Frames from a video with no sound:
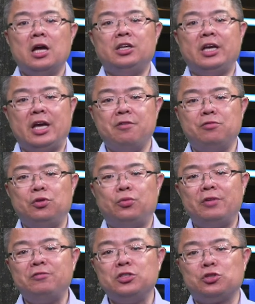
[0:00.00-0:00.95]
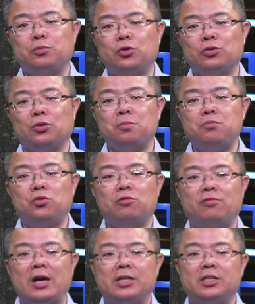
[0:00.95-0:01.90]
The Emory reference model
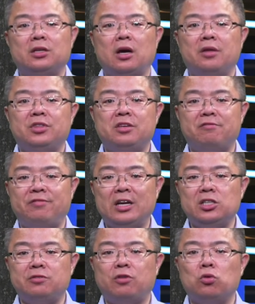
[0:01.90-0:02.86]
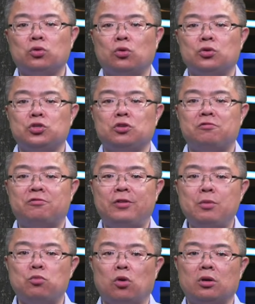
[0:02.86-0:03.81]
provided an effective ontological
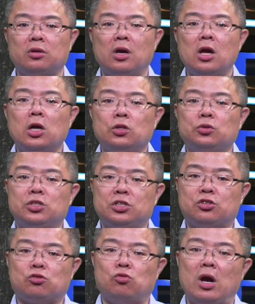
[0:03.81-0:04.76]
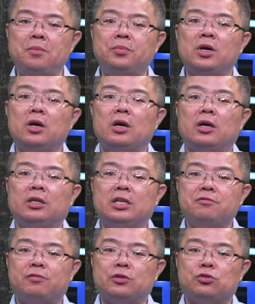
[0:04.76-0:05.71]
framework to describe the
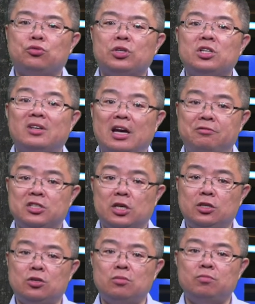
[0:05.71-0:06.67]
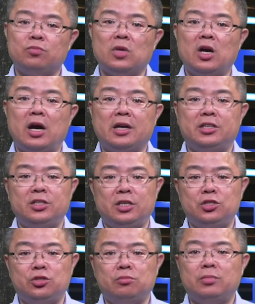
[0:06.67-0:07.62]
infrastructure lifecycle,
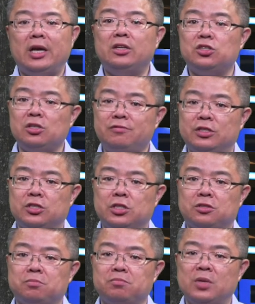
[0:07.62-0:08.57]
architecture, and services.